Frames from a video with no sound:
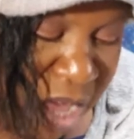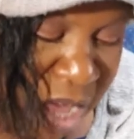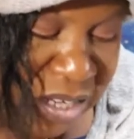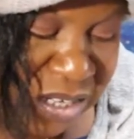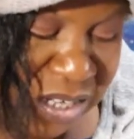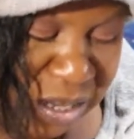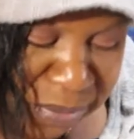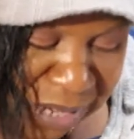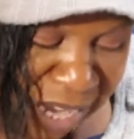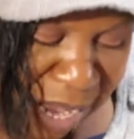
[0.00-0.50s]

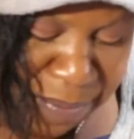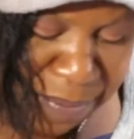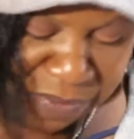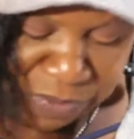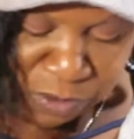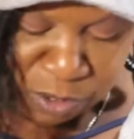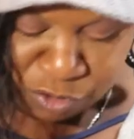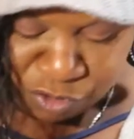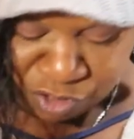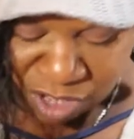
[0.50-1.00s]
Some type of
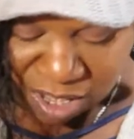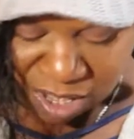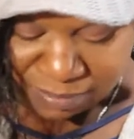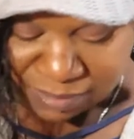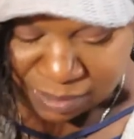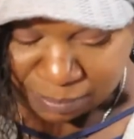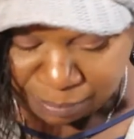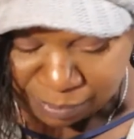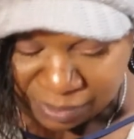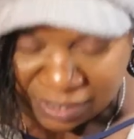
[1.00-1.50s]
new job
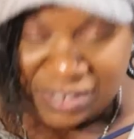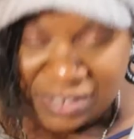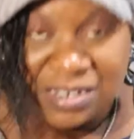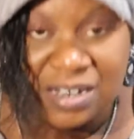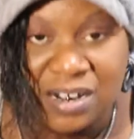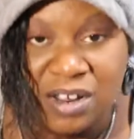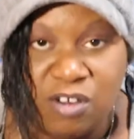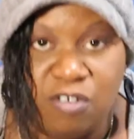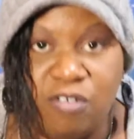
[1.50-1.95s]
that brings in a